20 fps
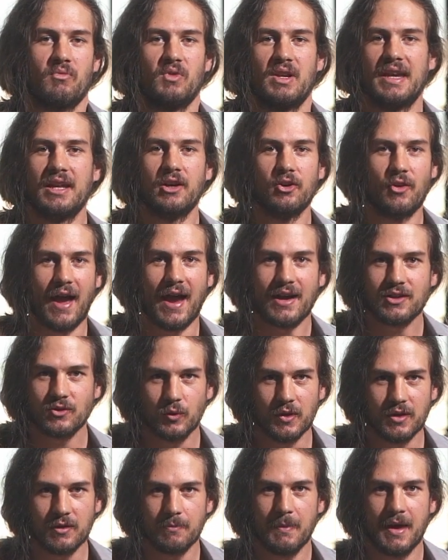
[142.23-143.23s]
interact
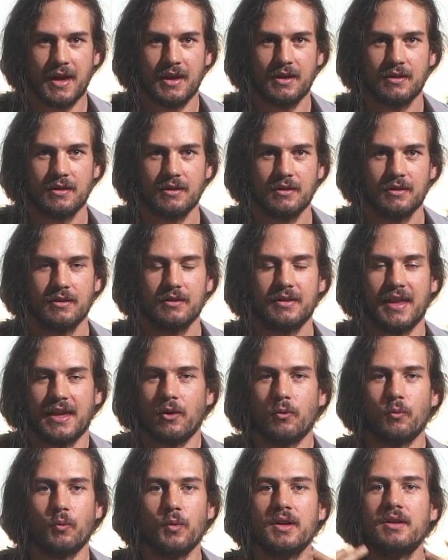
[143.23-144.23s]
with men, they
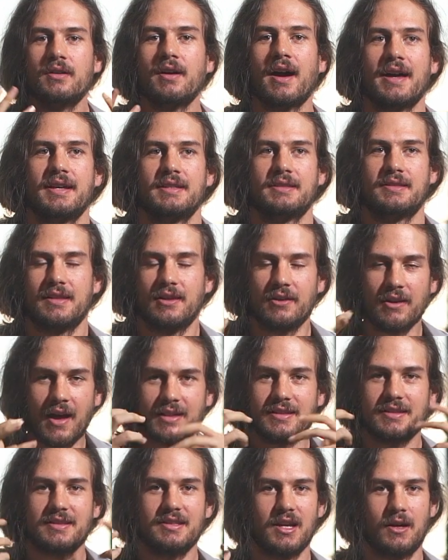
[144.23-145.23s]
don't realize, they're
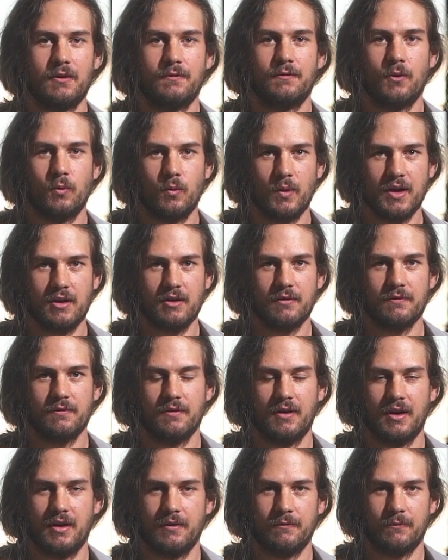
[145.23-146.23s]
not
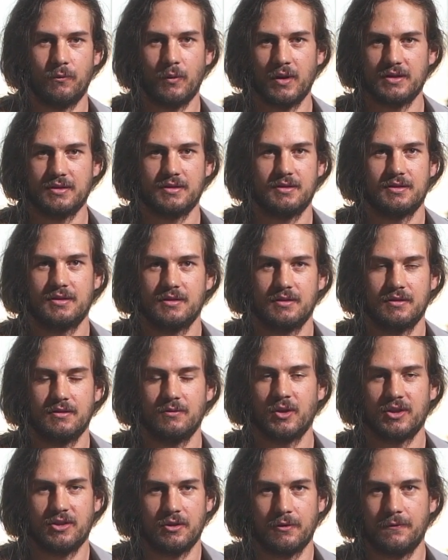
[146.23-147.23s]
self-aware of
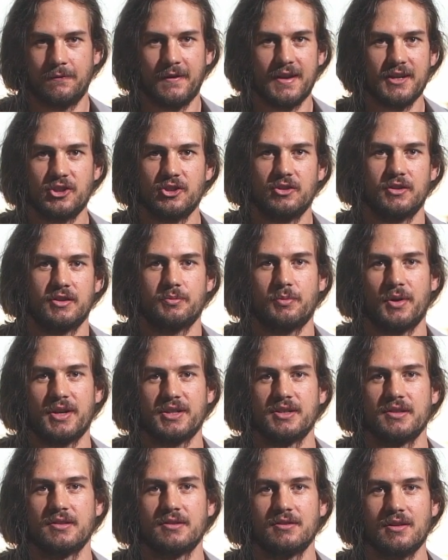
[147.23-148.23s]
what their facial
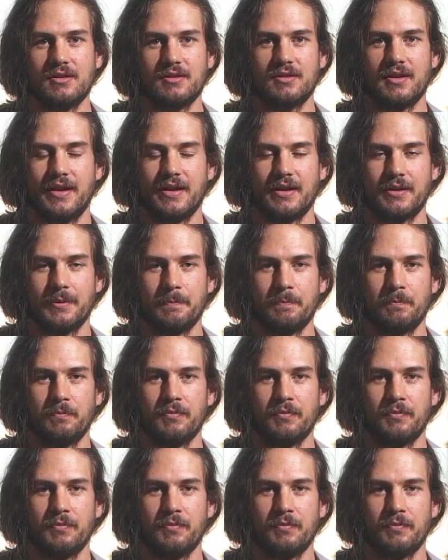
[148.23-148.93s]
expressions look like.